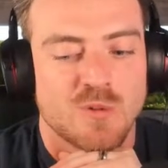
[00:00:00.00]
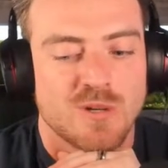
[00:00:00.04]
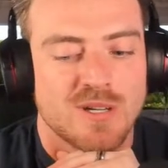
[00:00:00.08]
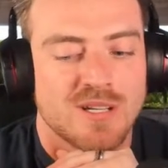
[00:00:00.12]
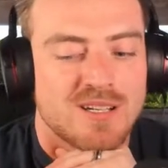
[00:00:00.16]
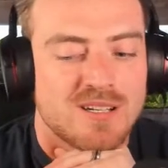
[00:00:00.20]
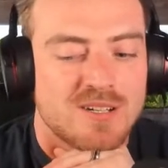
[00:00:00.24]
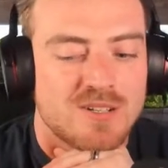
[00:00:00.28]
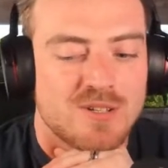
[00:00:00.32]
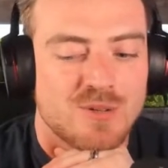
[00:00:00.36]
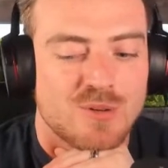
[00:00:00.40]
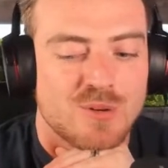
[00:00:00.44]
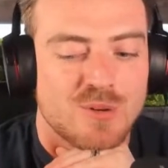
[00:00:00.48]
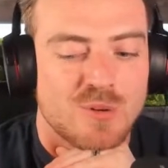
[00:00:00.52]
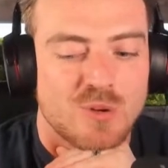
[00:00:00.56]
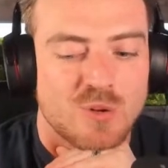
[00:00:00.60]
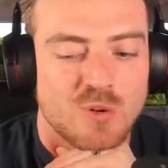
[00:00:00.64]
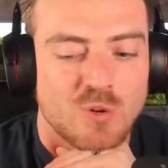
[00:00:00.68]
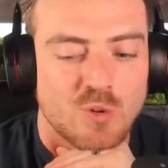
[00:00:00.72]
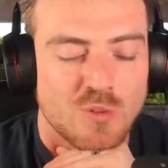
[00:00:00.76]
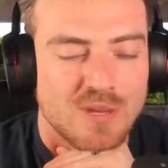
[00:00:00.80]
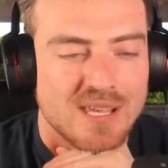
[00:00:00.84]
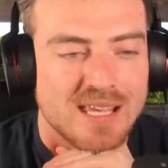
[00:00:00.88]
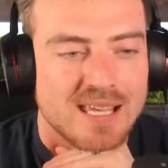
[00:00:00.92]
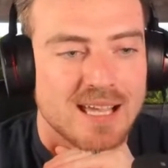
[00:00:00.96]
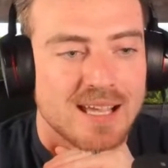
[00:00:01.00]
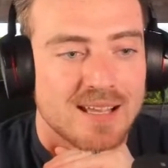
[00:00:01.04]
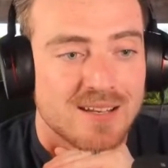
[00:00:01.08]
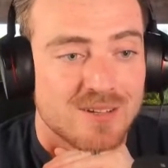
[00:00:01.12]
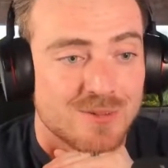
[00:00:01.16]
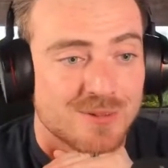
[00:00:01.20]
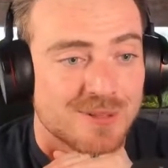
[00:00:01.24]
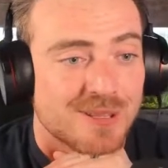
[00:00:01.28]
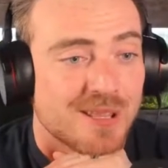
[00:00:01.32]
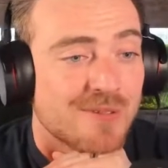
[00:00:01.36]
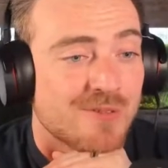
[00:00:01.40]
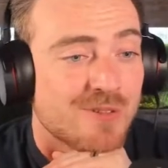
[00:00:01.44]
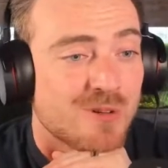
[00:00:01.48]
We're going to do a whole weekend
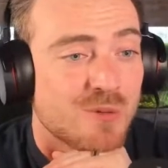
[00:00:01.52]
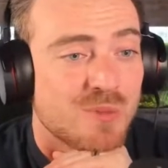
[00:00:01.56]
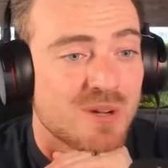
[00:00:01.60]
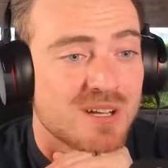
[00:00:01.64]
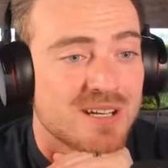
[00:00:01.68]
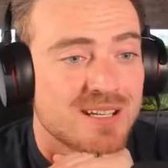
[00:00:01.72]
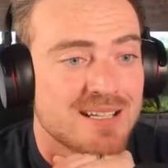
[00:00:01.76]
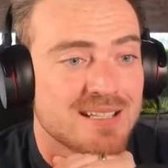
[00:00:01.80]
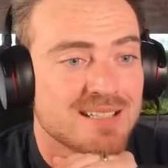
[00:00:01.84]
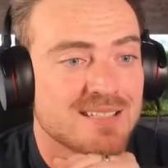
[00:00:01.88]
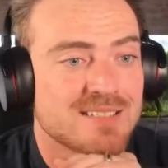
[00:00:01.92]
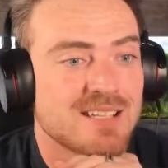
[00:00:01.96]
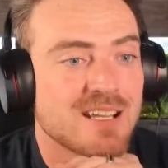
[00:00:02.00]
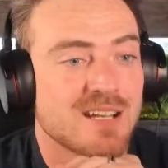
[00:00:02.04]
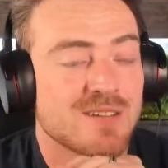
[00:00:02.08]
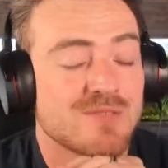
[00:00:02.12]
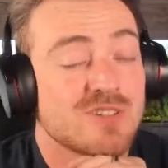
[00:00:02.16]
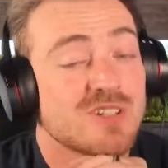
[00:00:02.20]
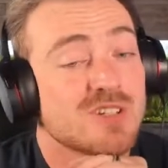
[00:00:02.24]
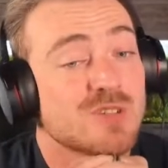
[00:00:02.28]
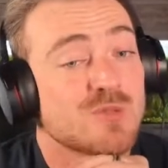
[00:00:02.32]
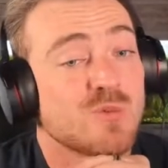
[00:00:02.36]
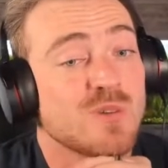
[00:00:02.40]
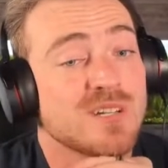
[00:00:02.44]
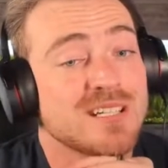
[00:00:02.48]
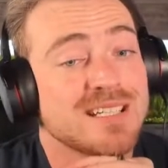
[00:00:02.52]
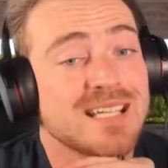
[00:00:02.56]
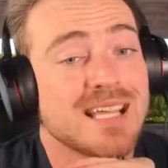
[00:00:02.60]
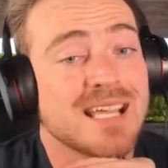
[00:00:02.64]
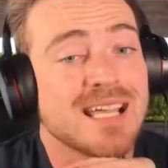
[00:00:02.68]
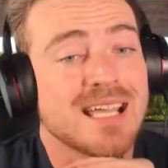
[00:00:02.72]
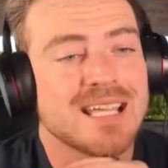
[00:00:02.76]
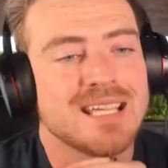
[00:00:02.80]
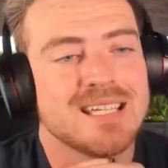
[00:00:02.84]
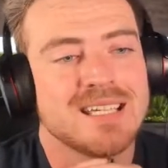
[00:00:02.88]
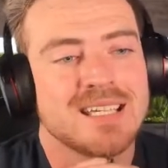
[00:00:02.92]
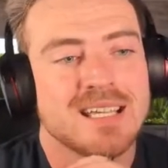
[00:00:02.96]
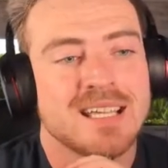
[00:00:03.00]
with everybody instead of just one
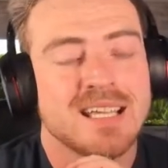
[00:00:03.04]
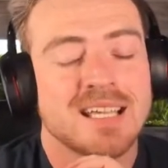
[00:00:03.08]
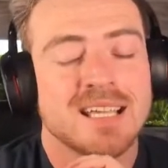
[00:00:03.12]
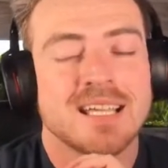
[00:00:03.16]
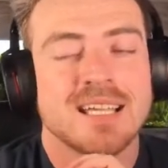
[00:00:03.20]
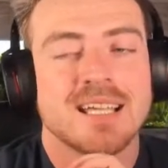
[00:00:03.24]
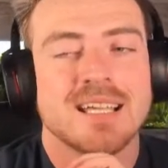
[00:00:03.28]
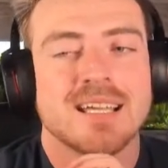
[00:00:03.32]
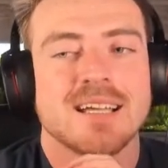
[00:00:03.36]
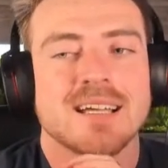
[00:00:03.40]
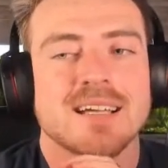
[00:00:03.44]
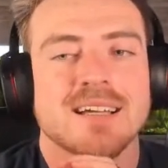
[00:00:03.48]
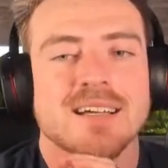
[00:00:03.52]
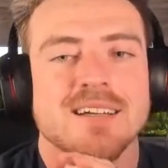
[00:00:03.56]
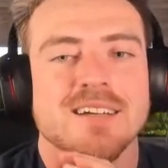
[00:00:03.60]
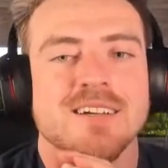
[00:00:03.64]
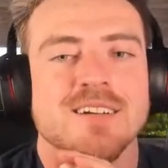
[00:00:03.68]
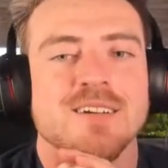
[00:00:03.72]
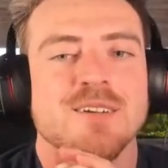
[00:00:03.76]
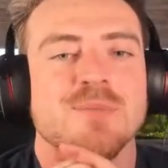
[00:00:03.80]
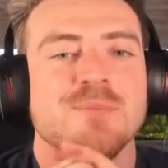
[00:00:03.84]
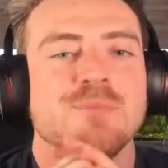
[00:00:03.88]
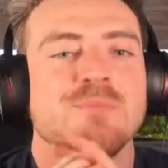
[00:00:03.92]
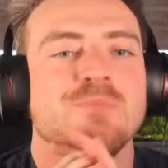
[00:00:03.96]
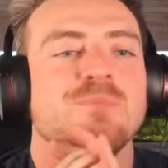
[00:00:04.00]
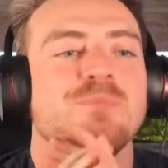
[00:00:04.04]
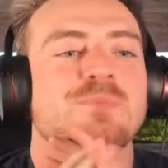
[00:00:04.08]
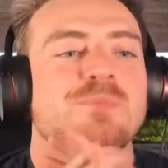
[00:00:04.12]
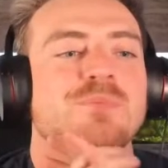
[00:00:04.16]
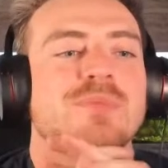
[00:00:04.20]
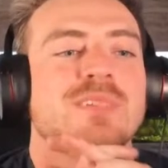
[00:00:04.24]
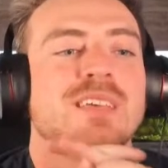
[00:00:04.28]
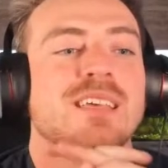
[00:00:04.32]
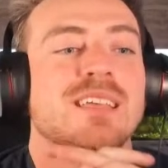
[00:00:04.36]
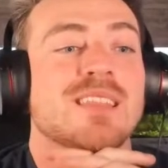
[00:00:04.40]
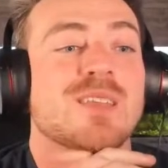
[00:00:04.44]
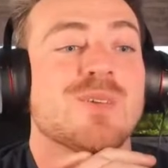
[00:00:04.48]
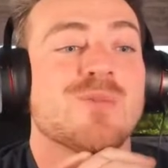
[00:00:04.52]
day.
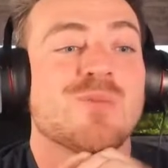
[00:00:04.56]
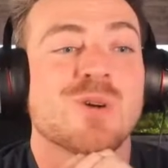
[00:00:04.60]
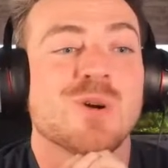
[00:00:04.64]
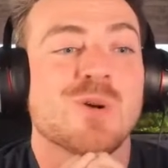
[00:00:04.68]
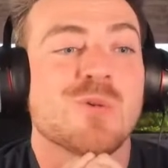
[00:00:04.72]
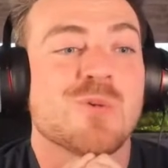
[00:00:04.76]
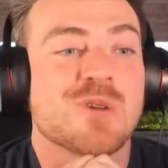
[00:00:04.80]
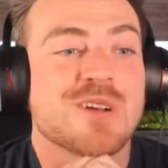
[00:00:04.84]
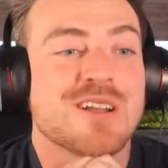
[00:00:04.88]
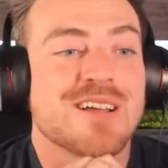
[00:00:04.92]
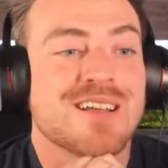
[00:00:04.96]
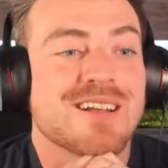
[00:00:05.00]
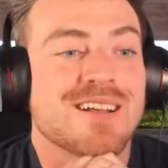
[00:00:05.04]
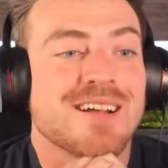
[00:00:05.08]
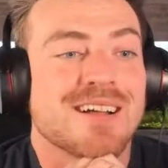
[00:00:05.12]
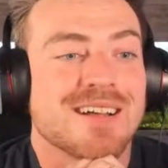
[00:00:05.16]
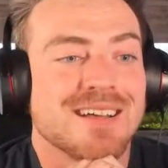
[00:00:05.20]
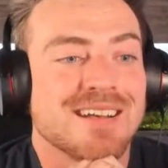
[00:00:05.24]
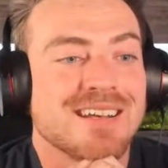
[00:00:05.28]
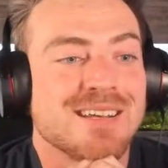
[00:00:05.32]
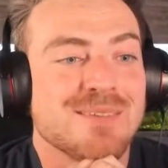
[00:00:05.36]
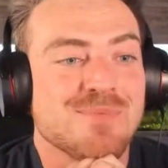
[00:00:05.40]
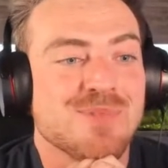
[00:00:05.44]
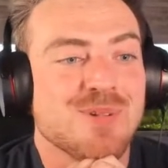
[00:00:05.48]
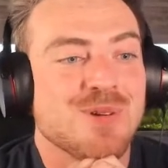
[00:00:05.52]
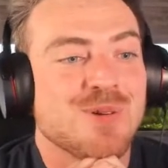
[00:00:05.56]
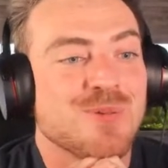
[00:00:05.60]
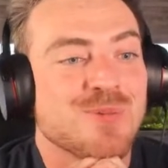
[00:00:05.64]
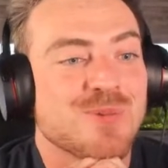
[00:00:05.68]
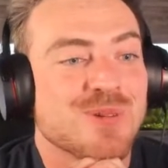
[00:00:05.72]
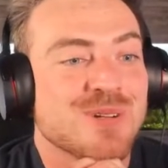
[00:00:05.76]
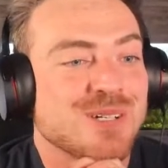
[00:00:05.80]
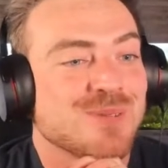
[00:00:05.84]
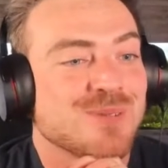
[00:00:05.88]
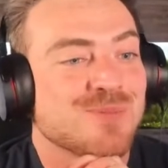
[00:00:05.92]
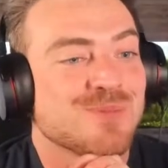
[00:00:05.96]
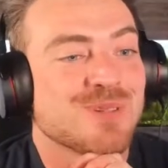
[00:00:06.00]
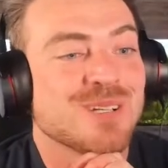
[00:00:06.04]
And then we're going on a honeymoon,
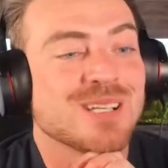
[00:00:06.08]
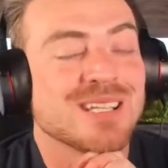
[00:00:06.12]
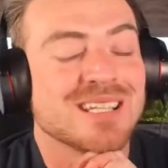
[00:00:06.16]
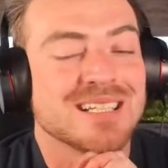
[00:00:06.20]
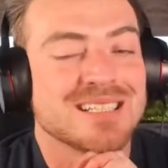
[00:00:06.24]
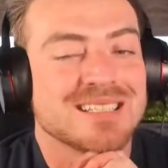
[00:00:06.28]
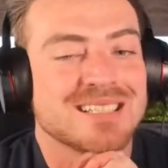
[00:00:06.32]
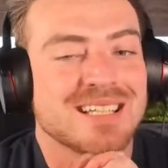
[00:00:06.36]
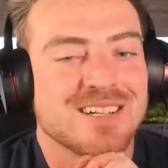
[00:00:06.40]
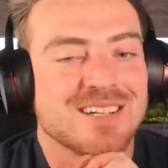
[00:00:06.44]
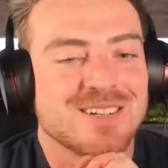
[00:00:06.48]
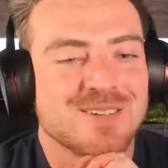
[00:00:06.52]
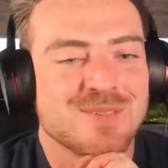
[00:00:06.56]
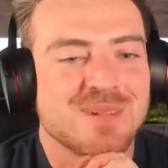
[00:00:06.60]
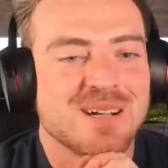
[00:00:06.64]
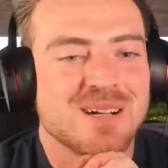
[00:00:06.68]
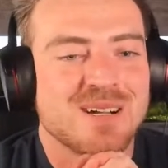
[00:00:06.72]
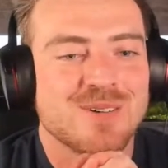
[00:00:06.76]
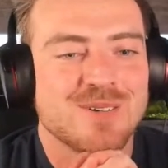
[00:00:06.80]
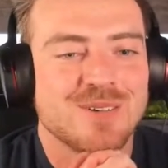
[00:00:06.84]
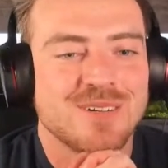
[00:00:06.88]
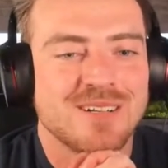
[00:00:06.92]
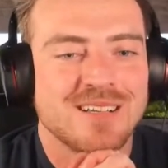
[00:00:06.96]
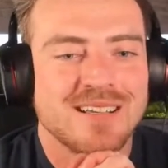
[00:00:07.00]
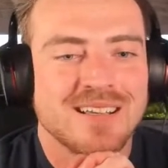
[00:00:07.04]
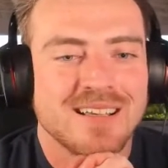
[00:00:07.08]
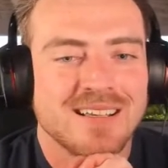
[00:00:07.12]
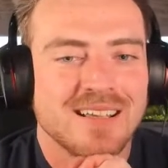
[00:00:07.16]
which I'm really excited about.